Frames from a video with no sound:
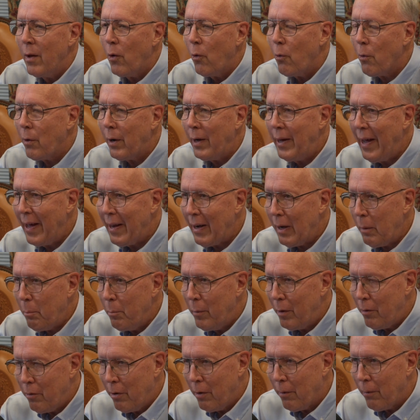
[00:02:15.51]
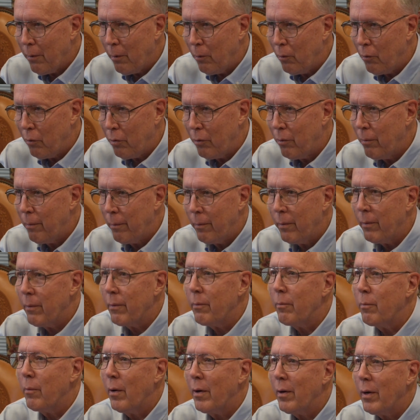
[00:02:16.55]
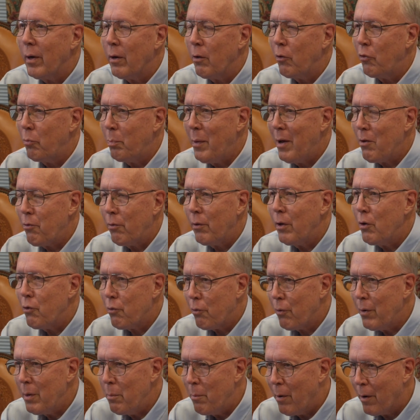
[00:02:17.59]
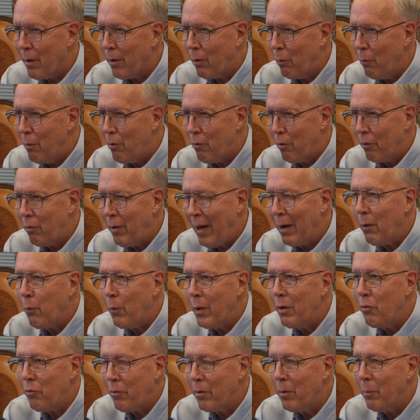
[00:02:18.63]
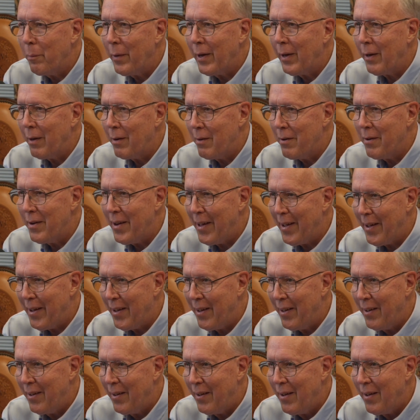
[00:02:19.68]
organic materials, especially tree bark, which is how we still make it today.